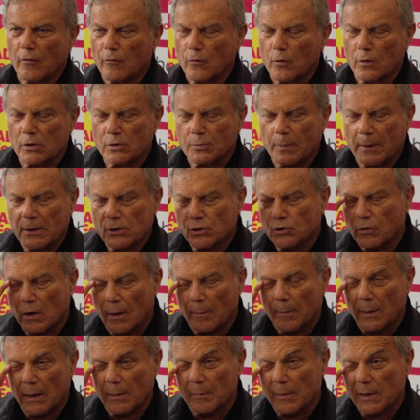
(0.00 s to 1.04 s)
always been struck
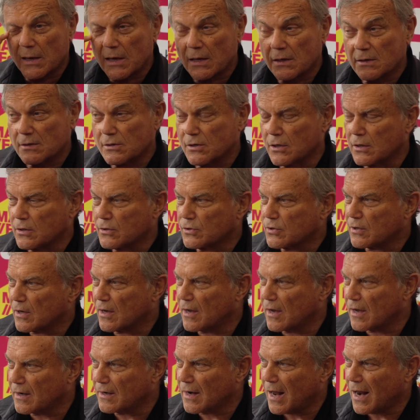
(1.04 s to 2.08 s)
by McKinsey's
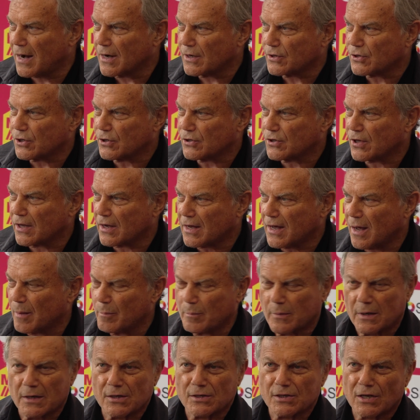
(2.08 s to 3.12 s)
analysis that
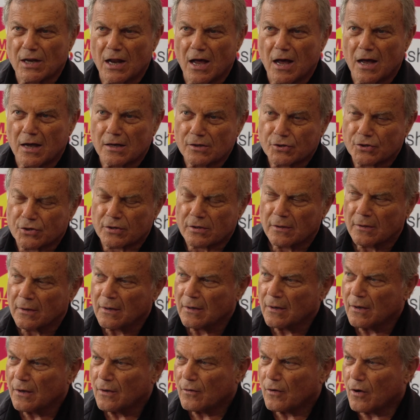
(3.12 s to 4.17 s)
companies last,
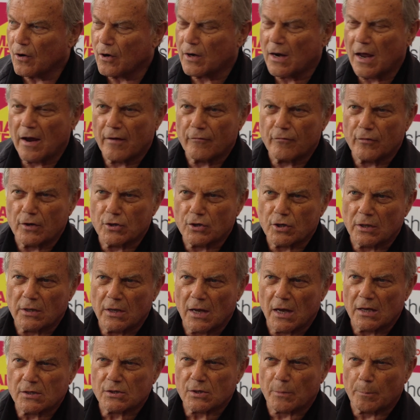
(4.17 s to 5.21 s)
on average, in the
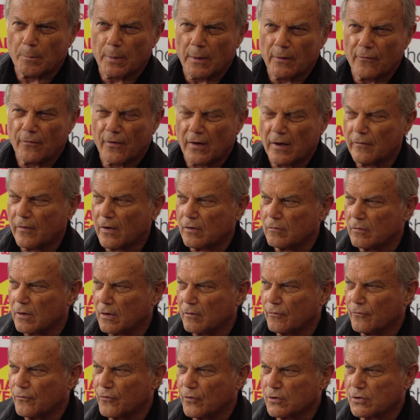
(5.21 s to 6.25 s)
S&P 500
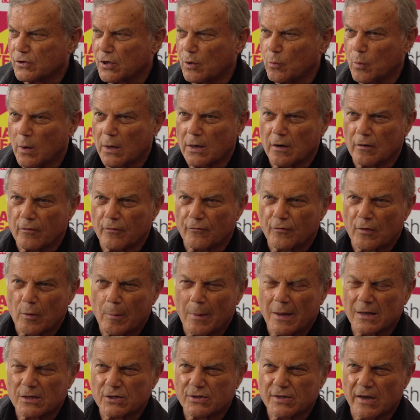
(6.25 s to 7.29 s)
and FTSE 100 for
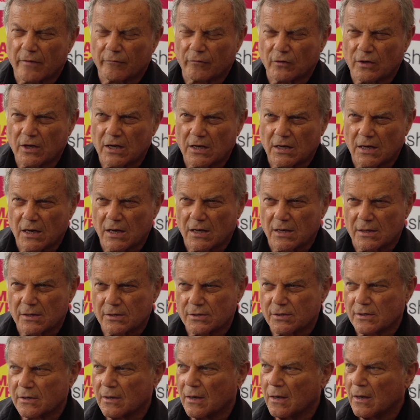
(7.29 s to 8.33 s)
about 17
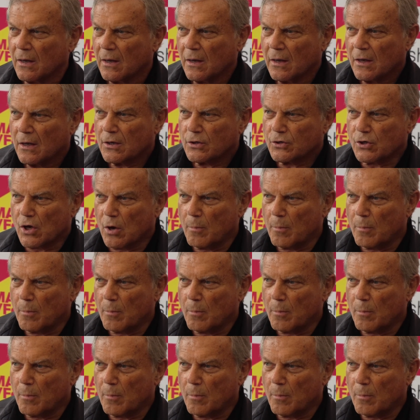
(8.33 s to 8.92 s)
years. So